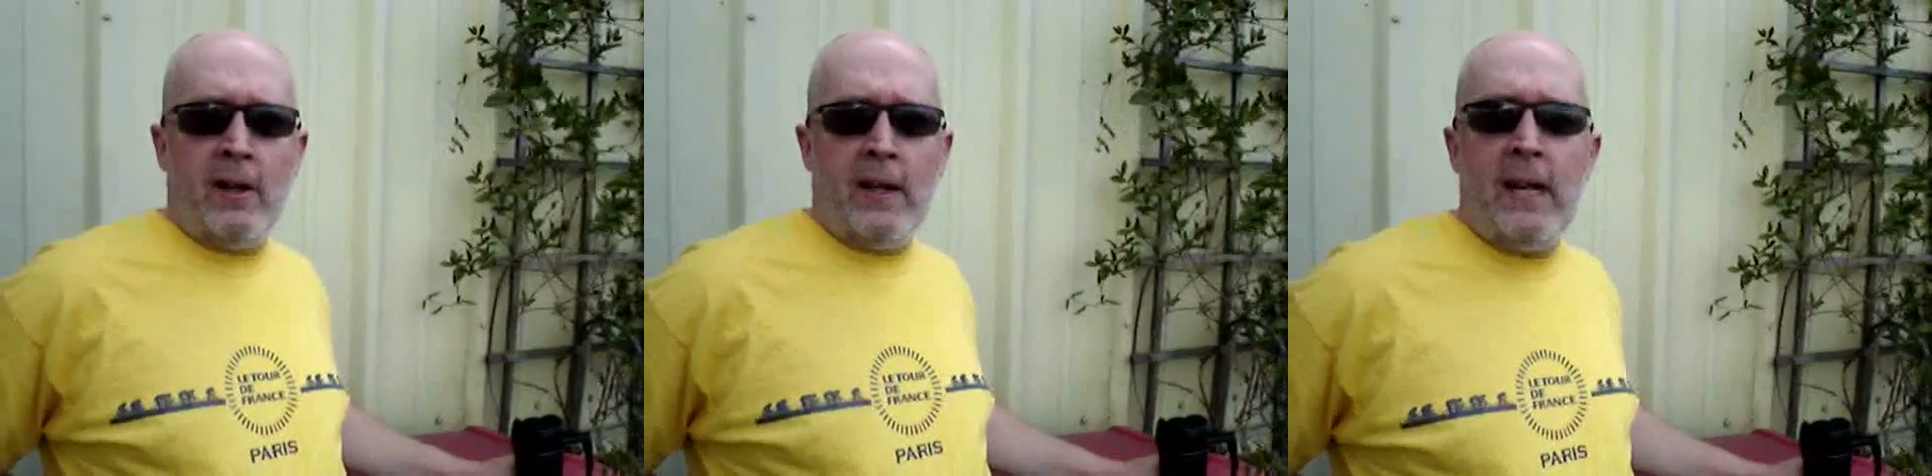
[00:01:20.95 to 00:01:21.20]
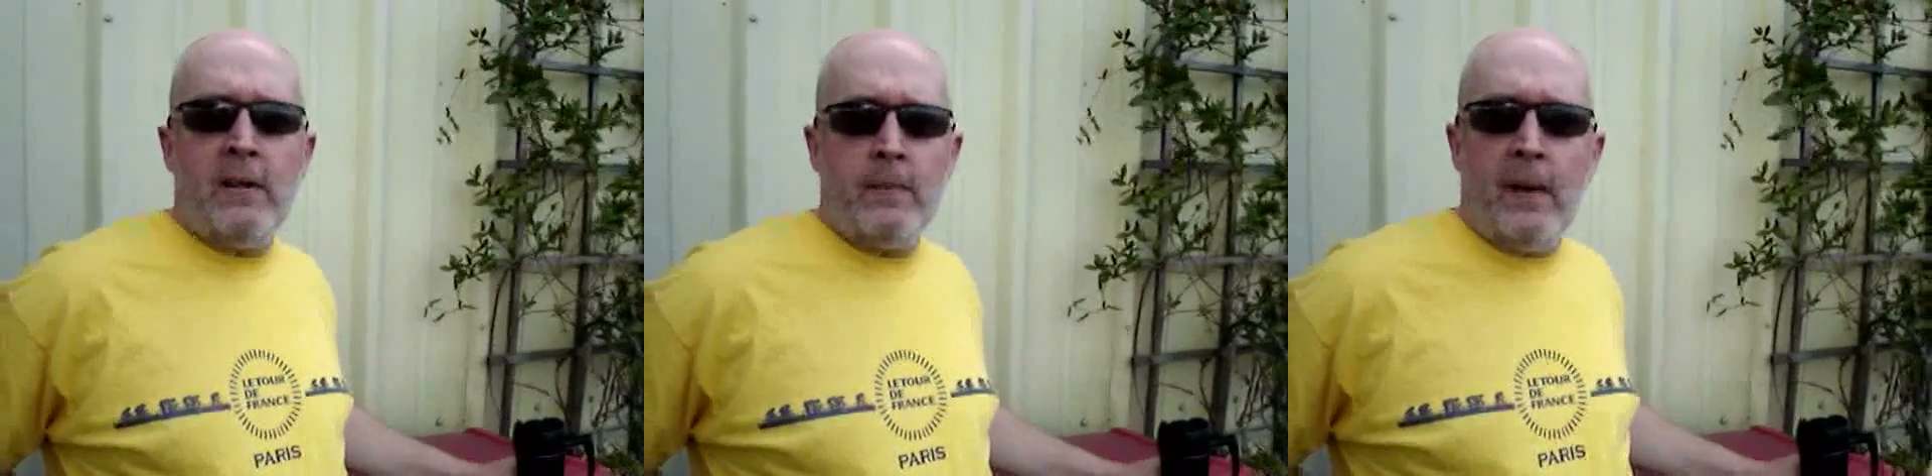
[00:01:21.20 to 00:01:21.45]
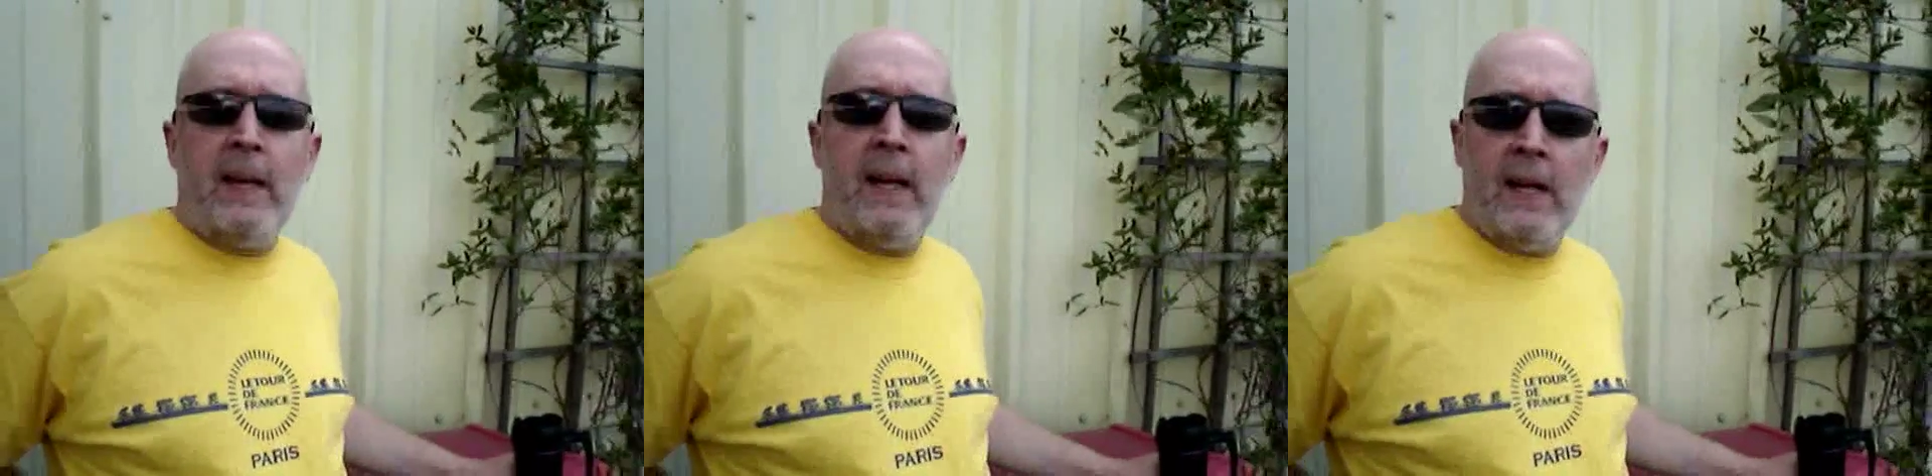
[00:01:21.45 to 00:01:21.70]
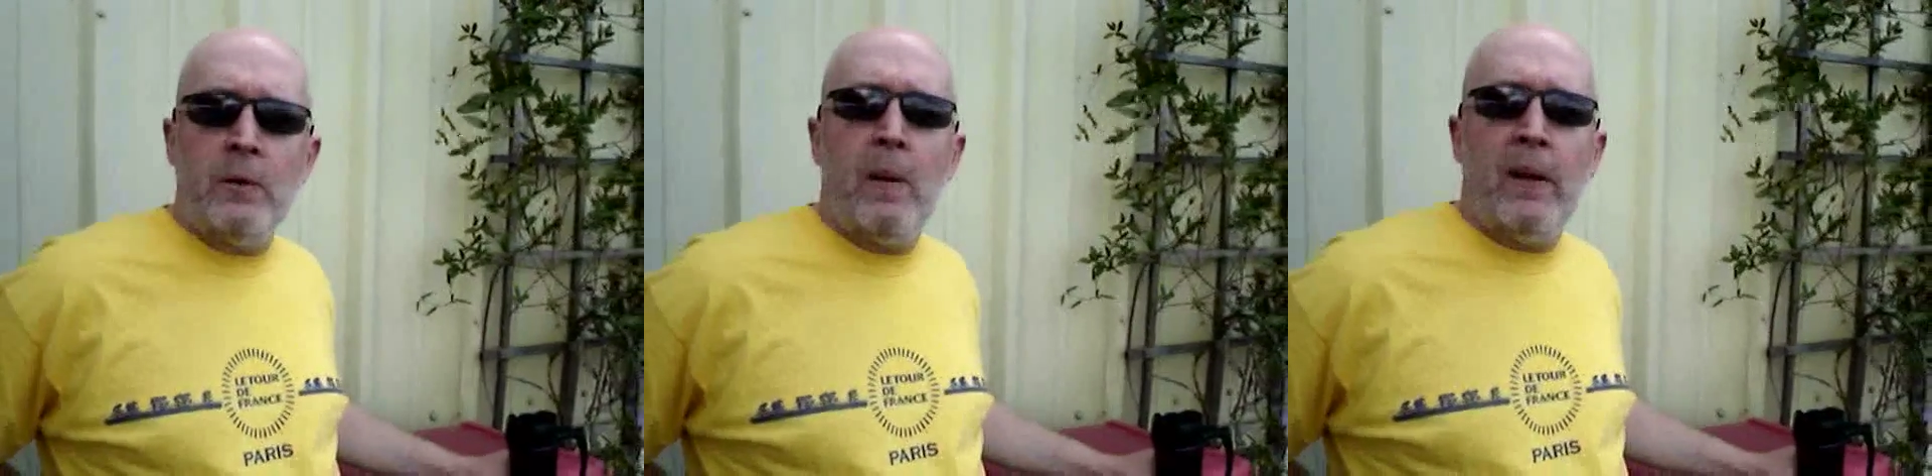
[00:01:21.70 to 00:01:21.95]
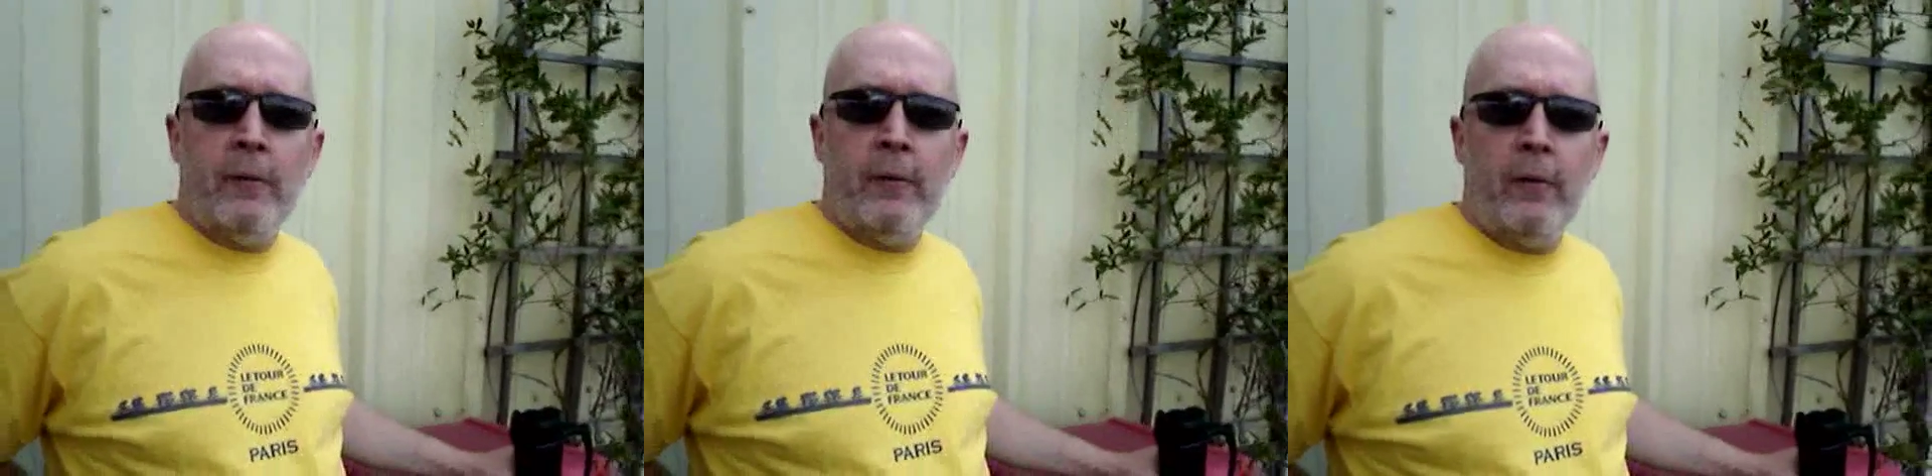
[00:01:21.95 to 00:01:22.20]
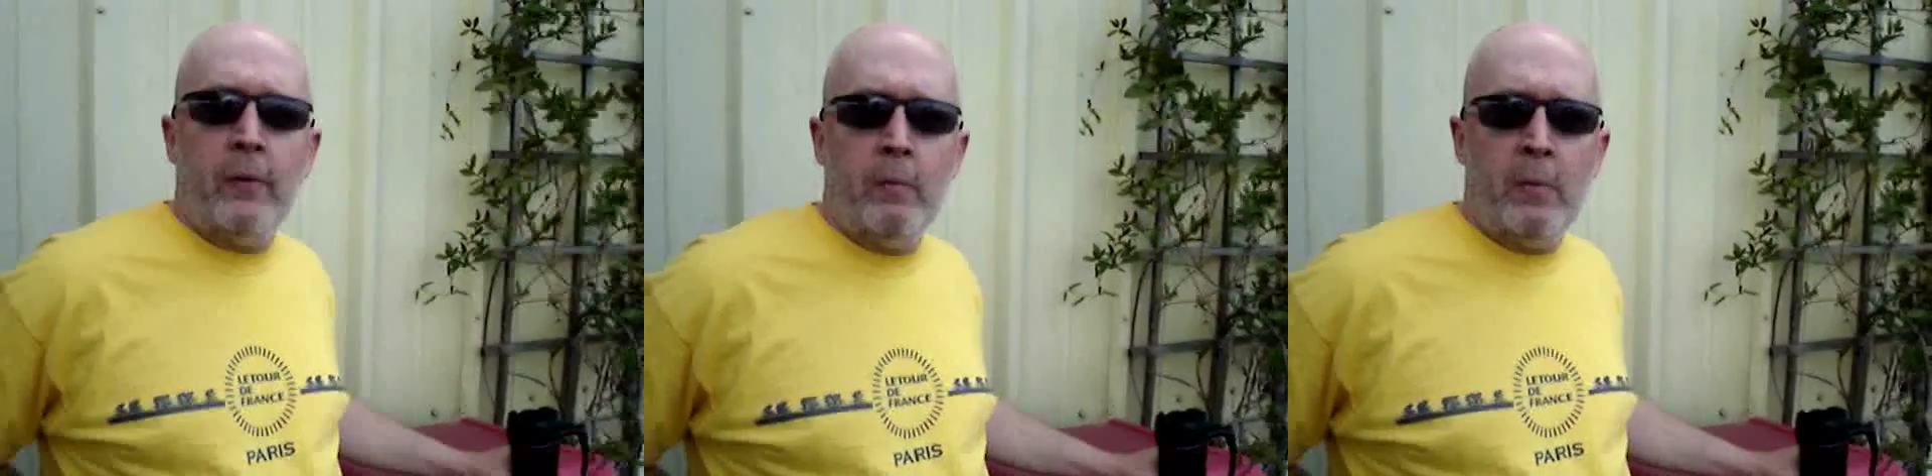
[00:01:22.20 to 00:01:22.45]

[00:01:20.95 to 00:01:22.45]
a case-by-case basis.